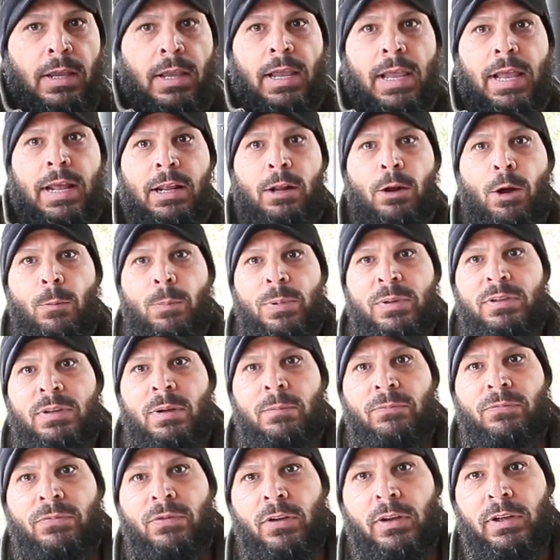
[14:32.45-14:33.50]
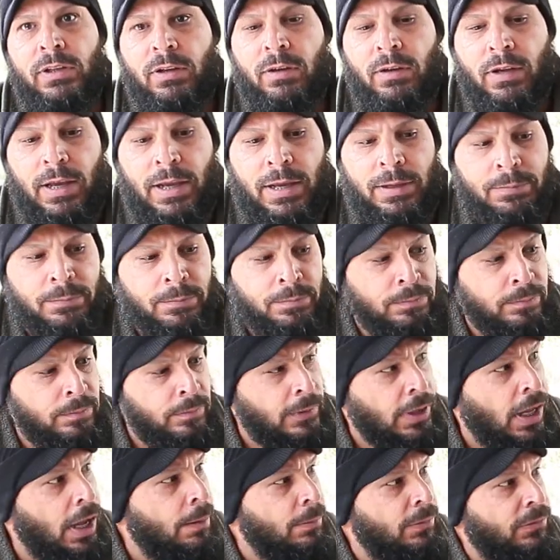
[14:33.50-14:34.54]
and it opens up fully, okay?
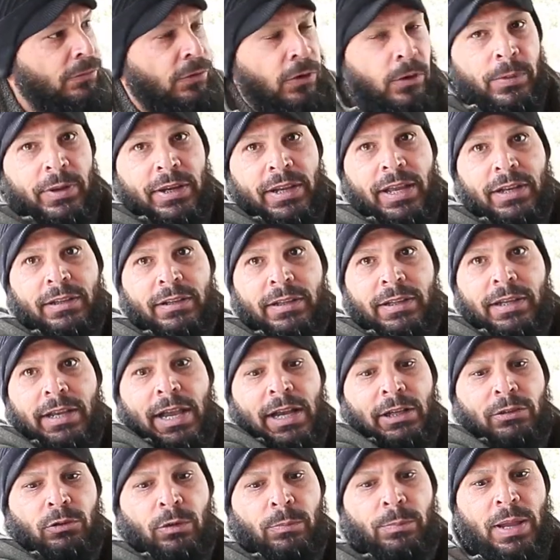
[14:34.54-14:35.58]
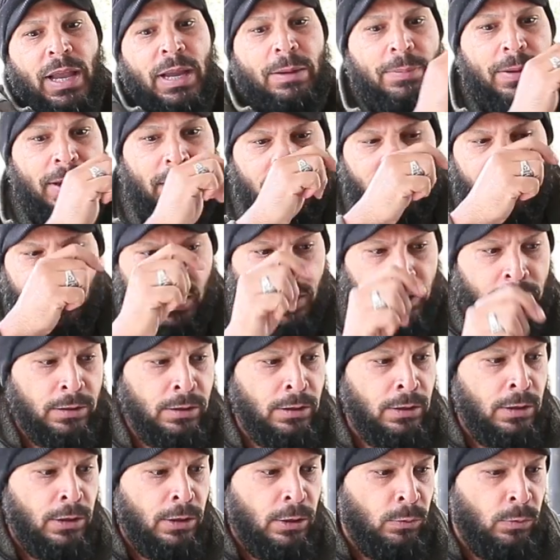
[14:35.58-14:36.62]
Uh, before we get to the actual backpack gun,
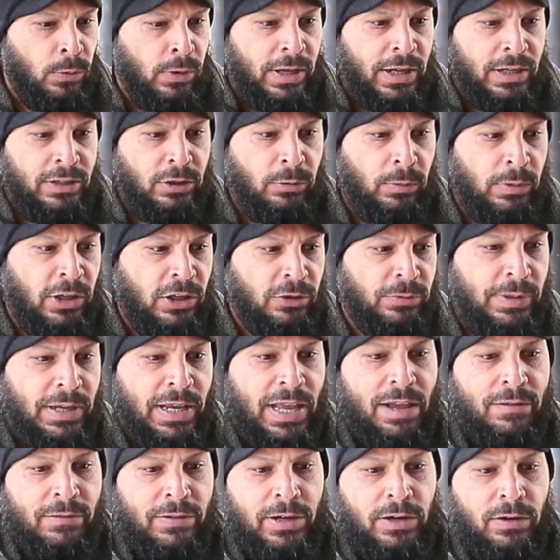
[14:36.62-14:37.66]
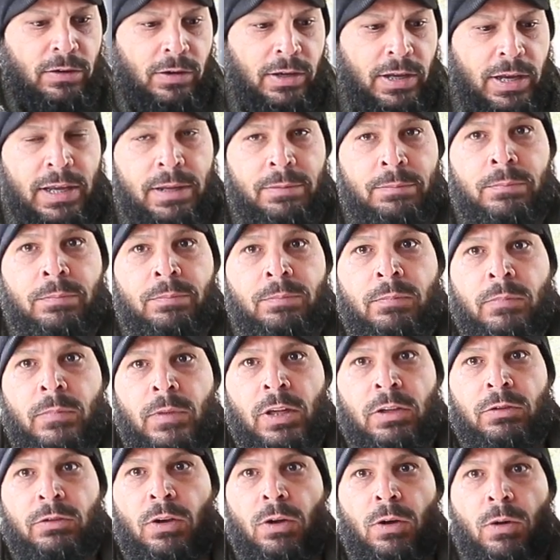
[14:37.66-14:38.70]
we'll get to what else we have in here, okay?
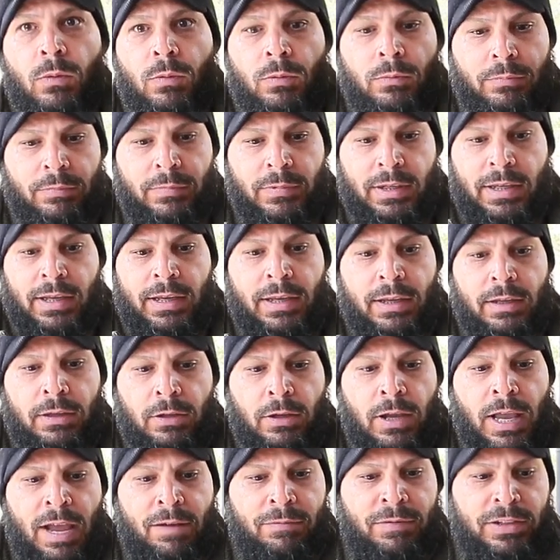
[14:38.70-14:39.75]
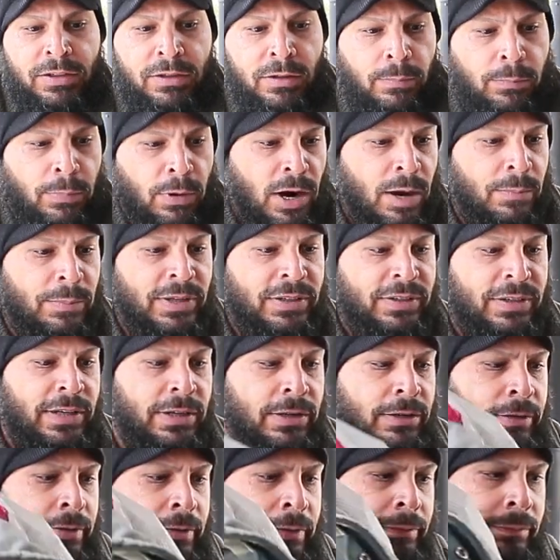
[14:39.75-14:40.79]
So you have these compartments
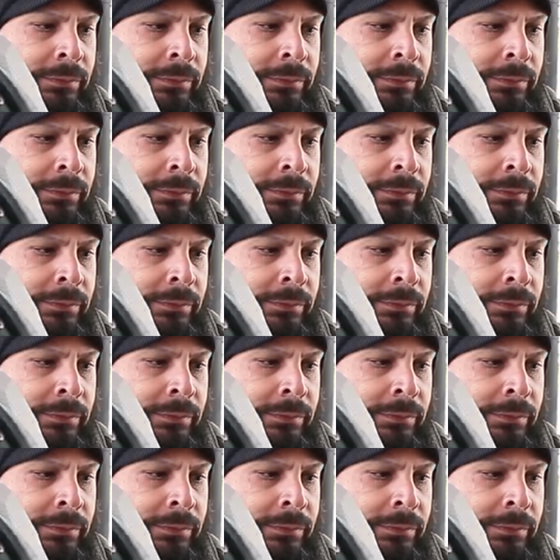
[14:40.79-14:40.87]
here